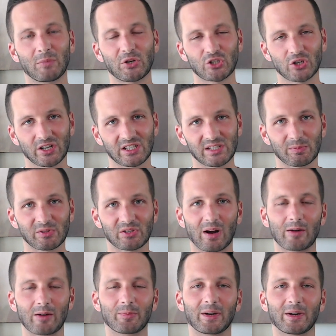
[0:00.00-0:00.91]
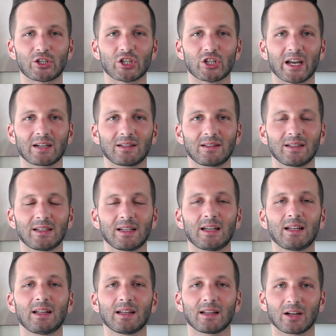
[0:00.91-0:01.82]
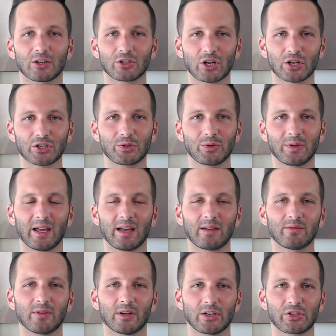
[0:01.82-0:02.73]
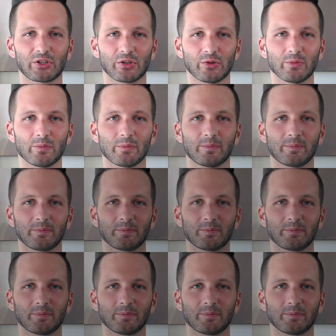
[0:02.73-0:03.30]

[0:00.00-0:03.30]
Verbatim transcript: Be sure to subscribe to my channel, and I'll talk to you again very soon.